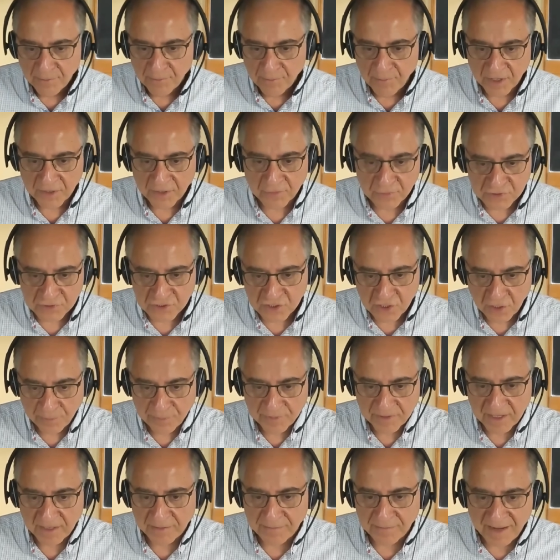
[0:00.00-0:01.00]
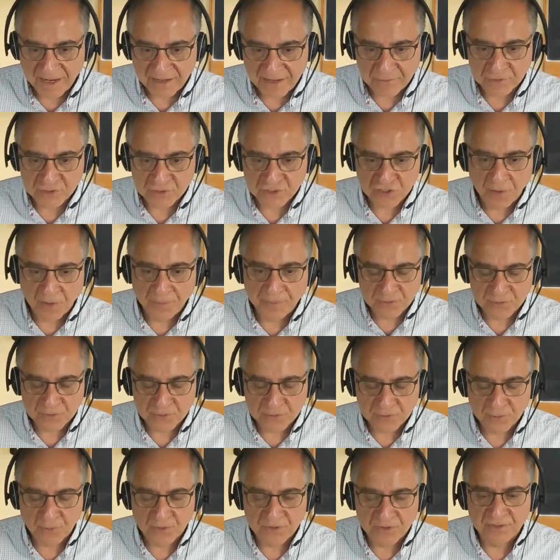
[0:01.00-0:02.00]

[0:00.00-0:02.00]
microscopic and macroscopic is